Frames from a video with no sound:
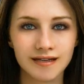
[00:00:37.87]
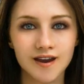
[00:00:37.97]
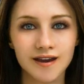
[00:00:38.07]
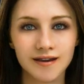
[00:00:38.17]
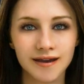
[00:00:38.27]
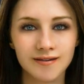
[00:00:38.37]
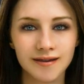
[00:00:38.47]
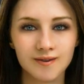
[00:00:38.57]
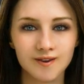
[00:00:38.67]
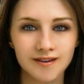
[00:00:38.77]
Some of these
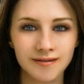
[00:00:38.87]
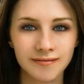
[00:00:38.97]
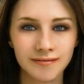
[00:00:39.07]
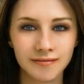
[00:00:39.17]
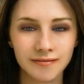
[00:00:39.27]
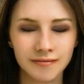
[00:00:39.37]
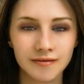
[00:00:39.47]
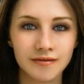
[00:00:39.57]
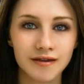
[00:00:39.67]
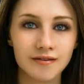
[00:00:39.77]
include:
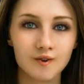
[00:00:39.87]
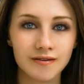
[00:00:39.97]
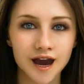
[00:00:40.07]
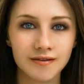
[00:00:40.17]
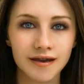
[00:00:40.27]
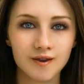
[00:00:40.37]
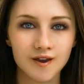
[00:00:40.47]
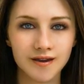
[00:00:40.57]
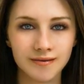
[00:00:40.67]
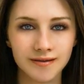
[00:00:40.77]
when you're lost in the
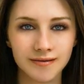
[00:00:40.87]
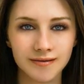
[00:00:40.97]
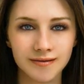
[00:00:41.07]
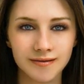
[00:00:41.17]
woods.